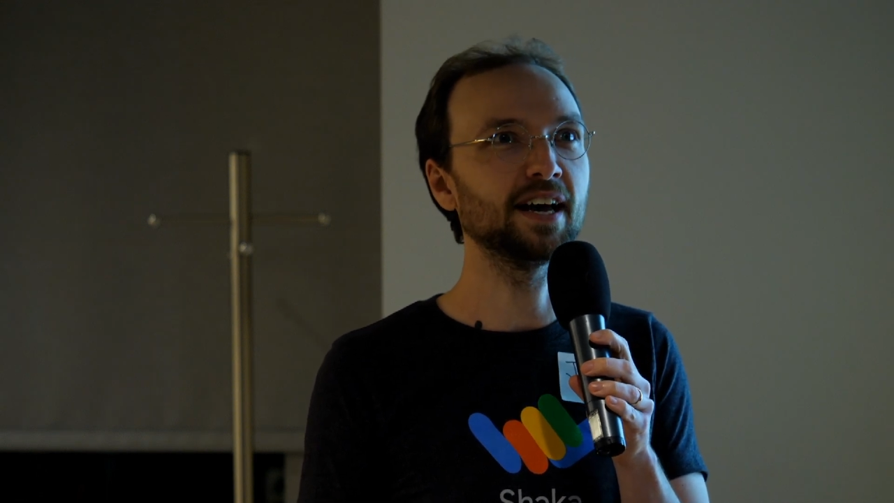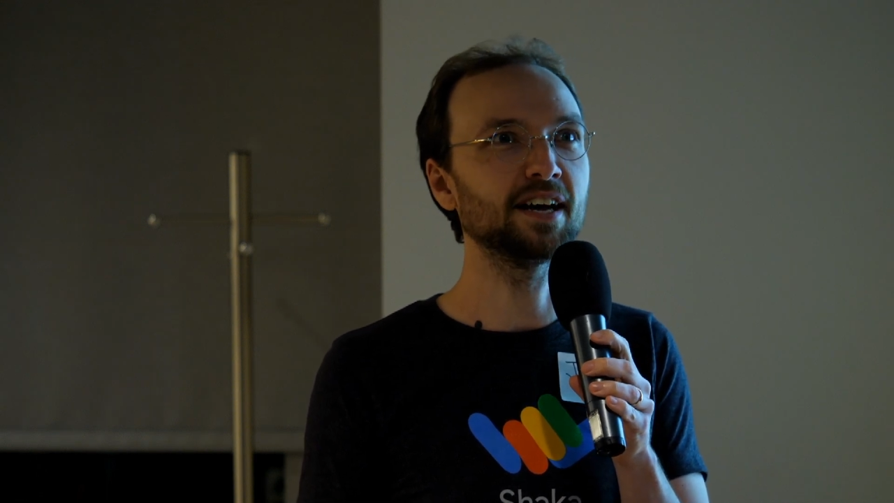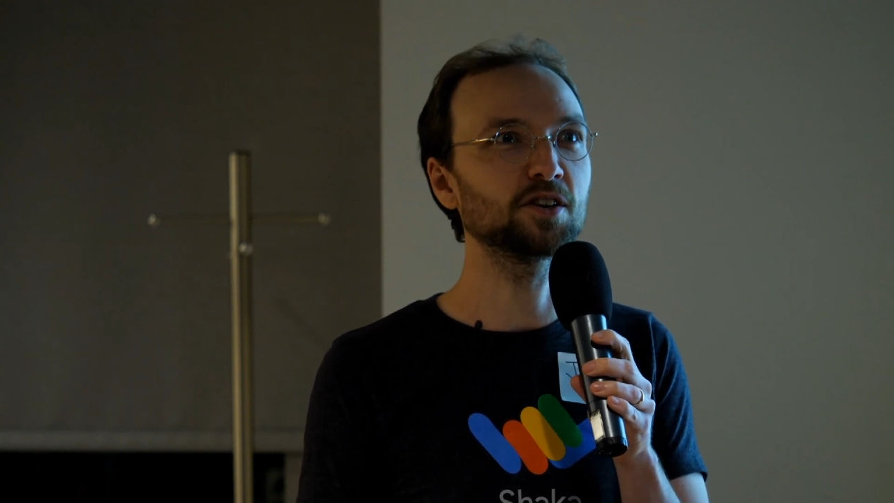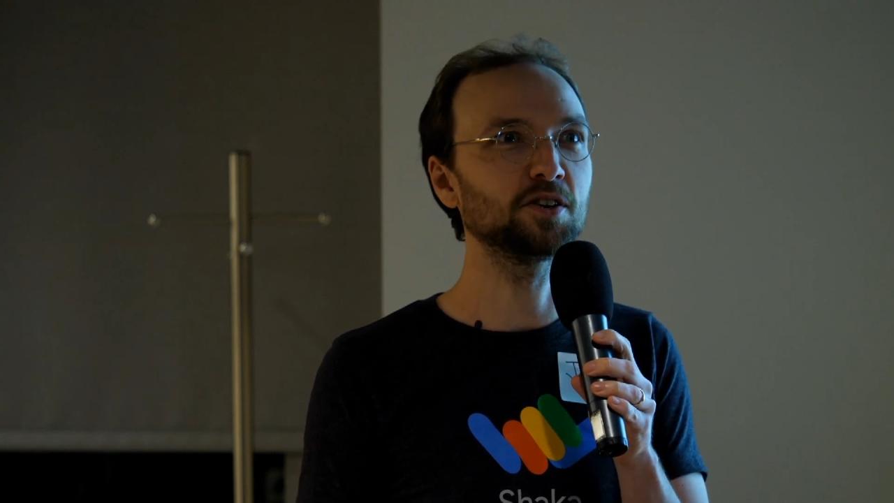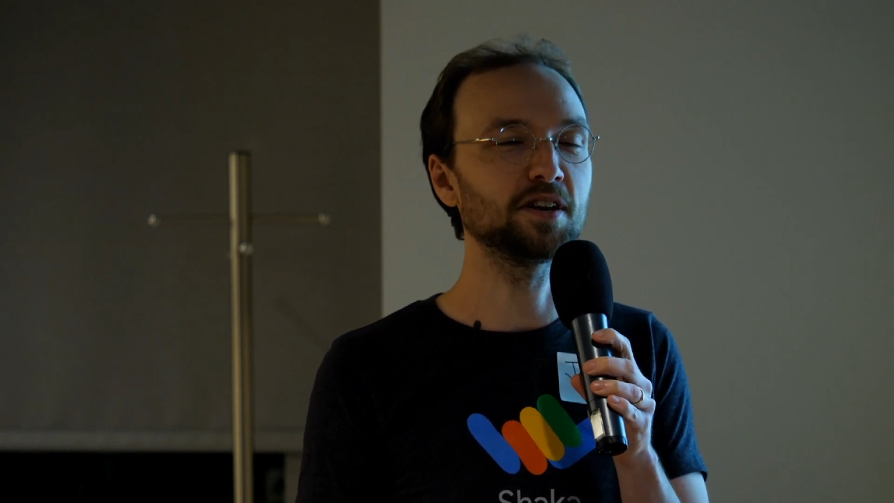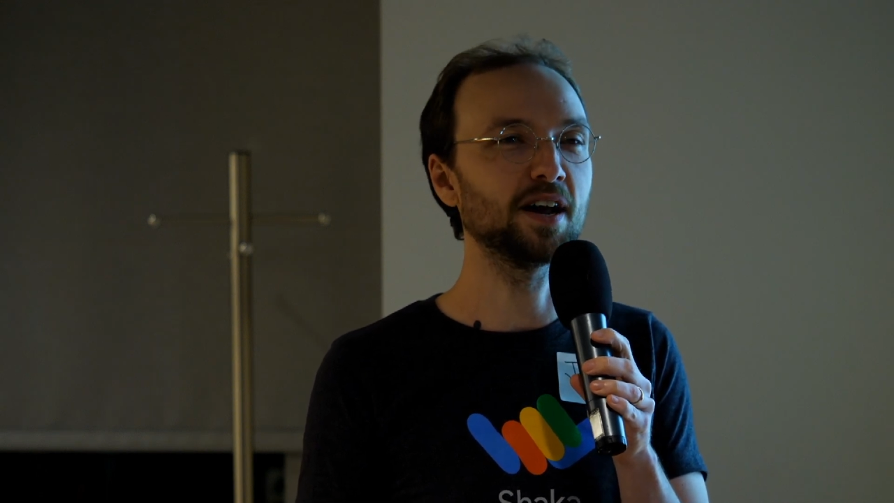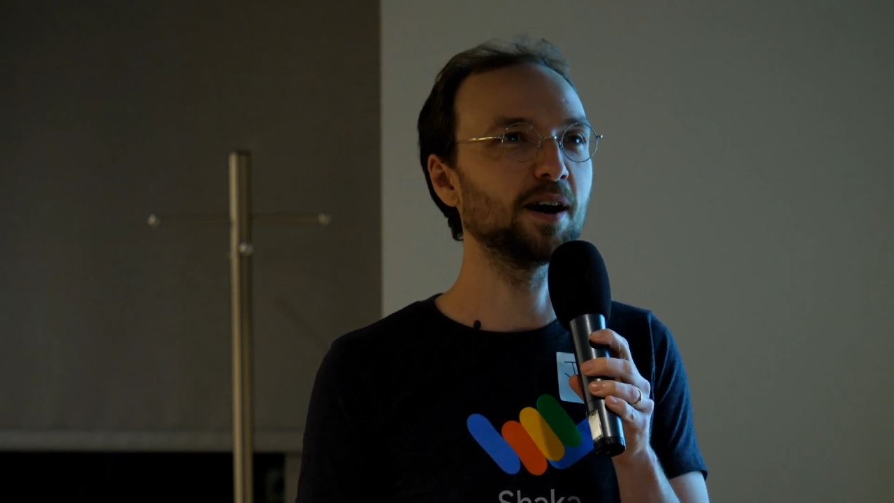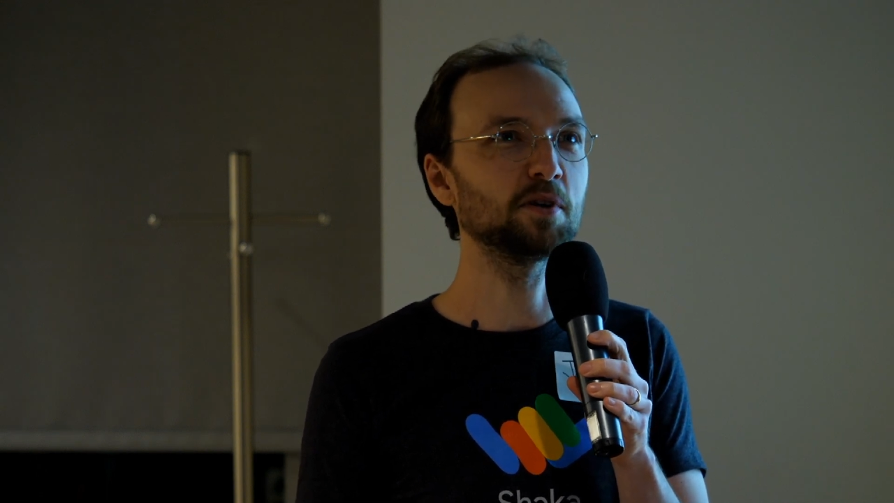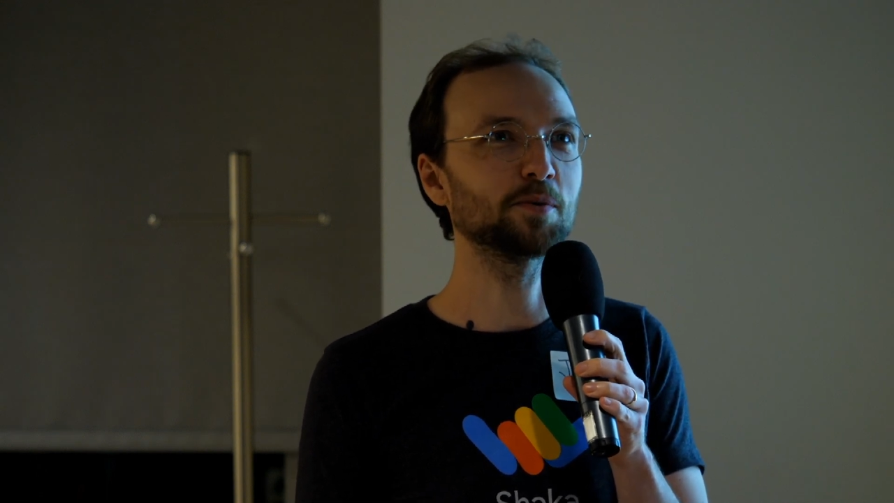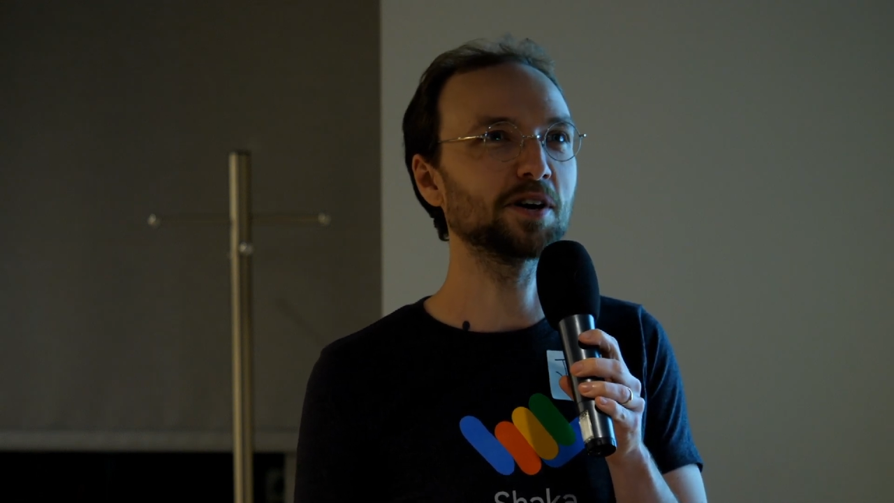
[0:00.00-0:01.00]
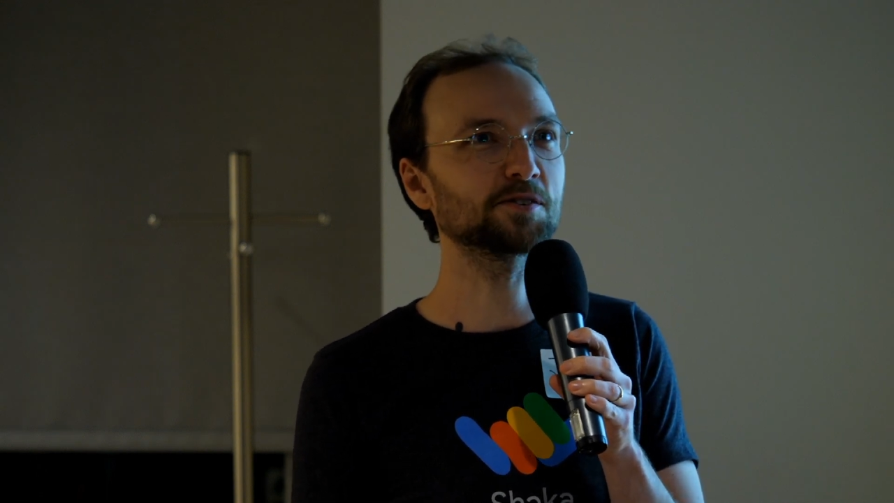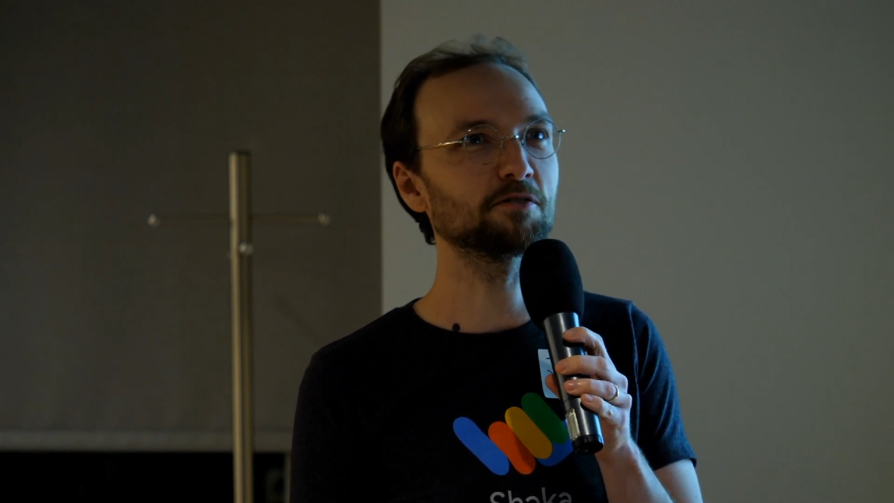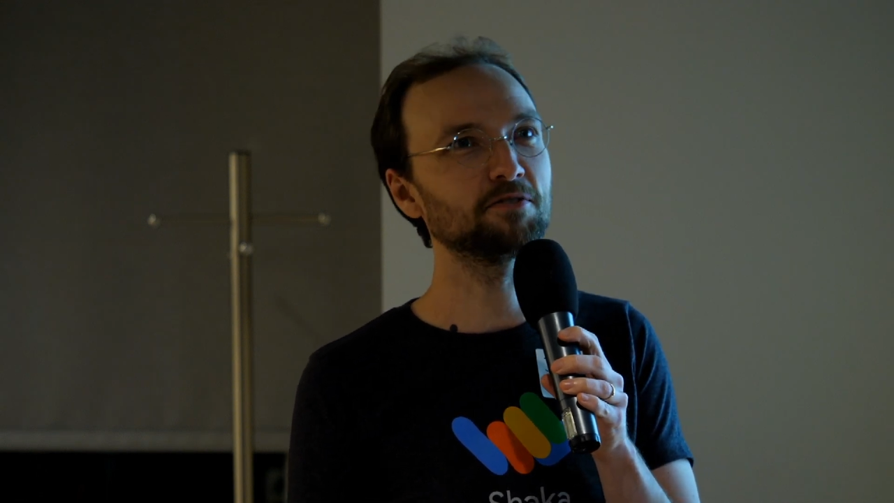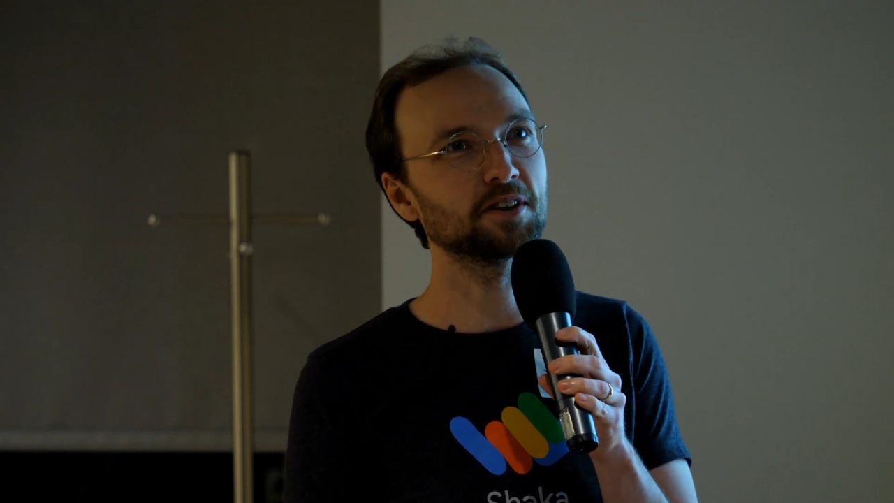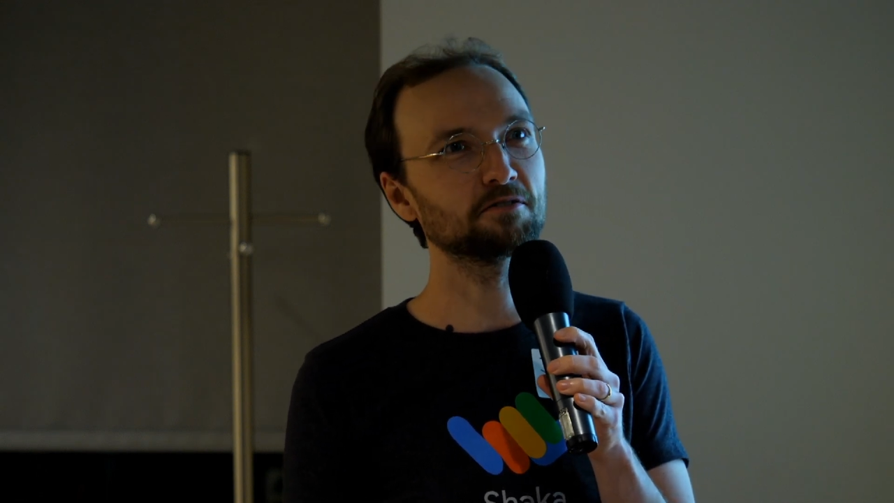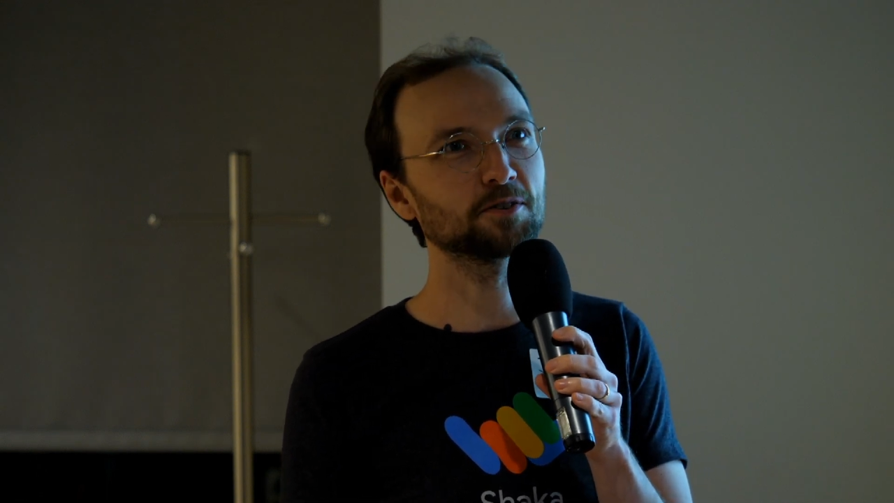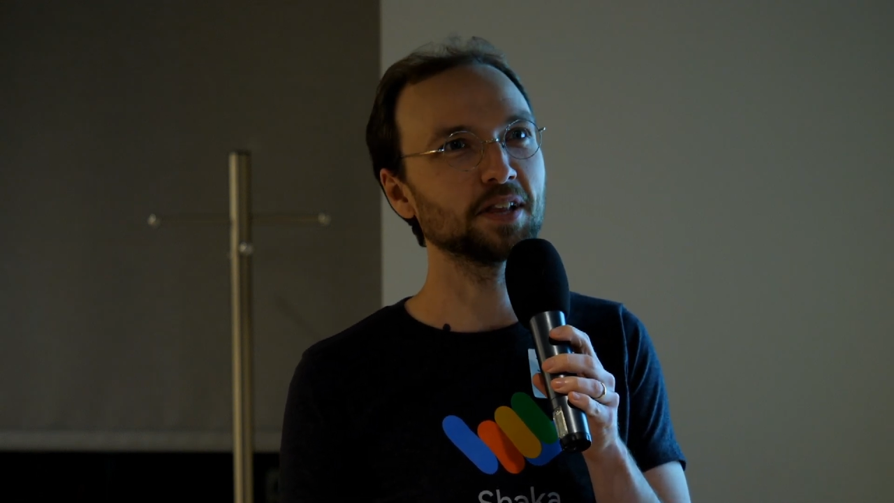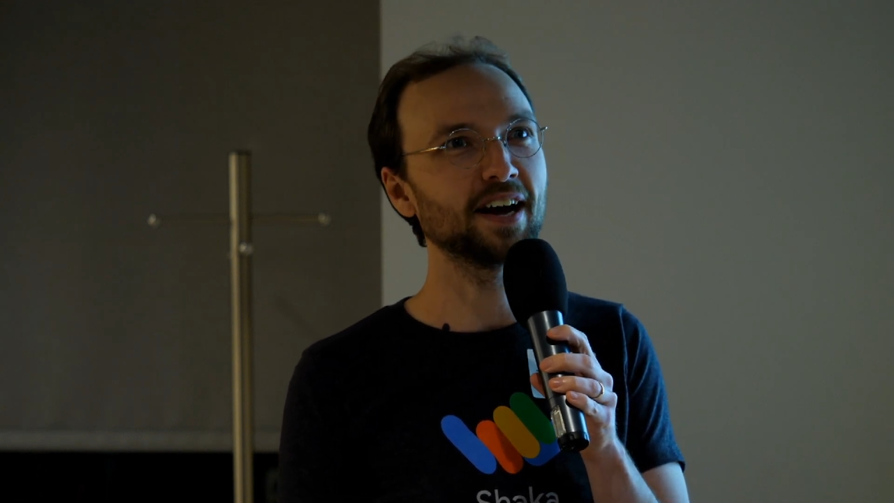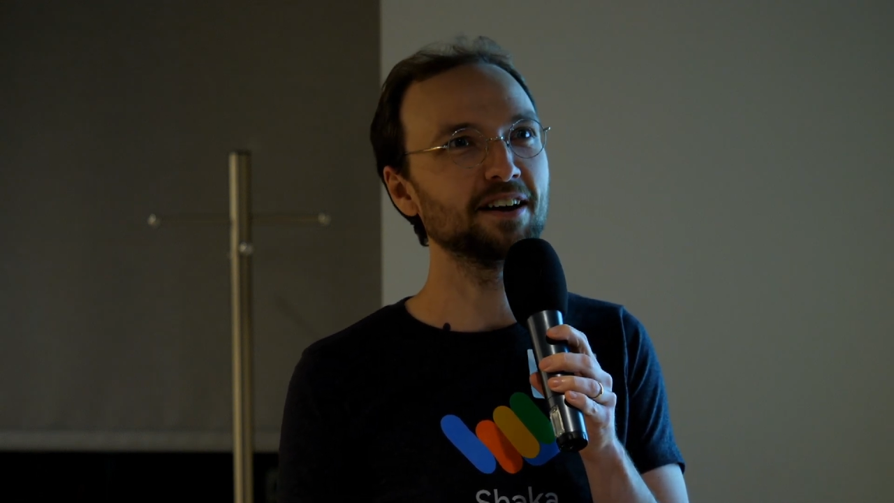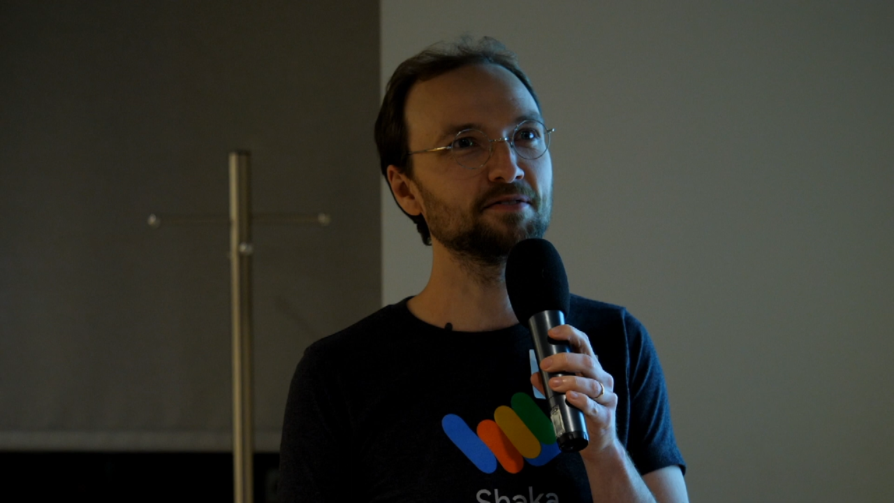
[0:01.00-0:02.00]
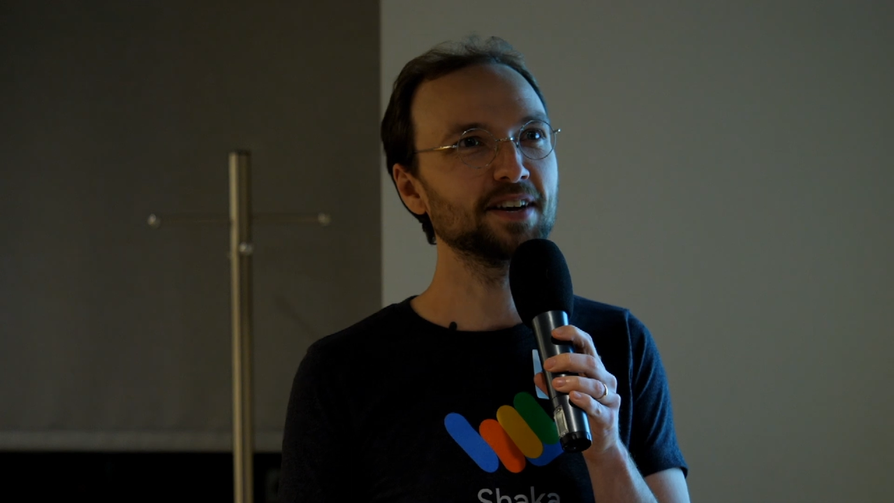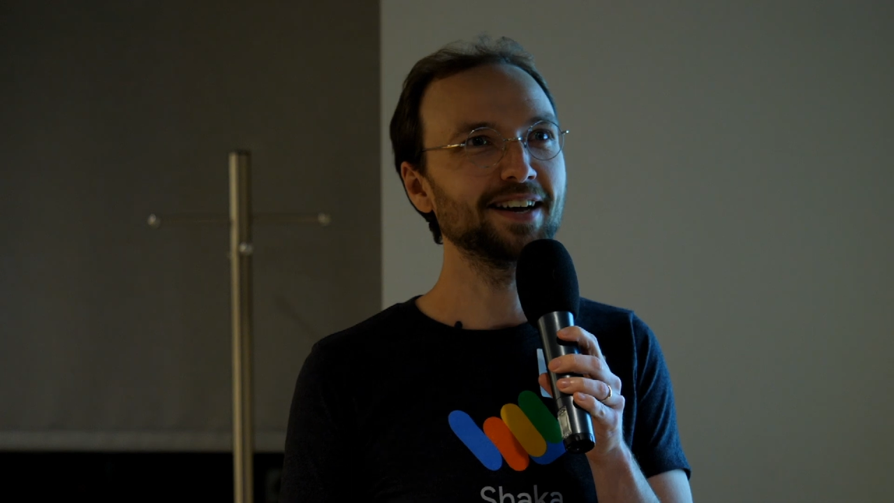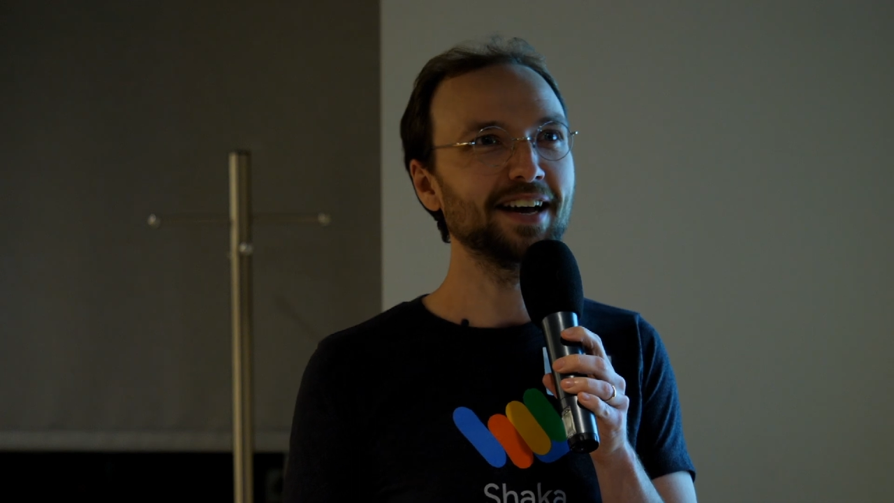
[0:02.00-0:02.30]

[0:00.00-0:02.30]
and could not be retrofitted for live.